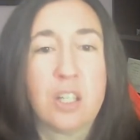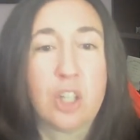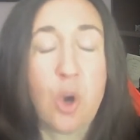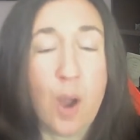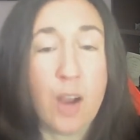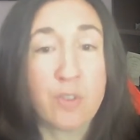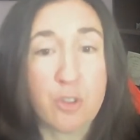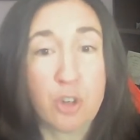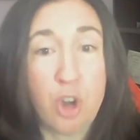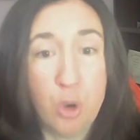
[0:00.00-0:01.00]
go after
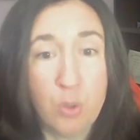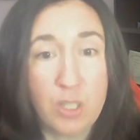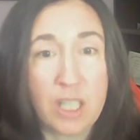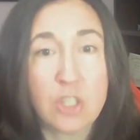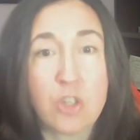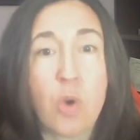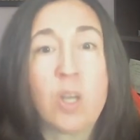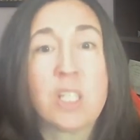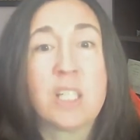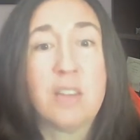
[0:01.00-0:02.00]
their own needs. They're
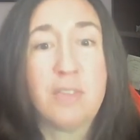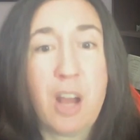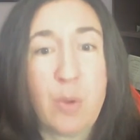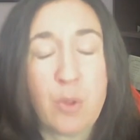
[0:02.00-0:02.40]
always identifying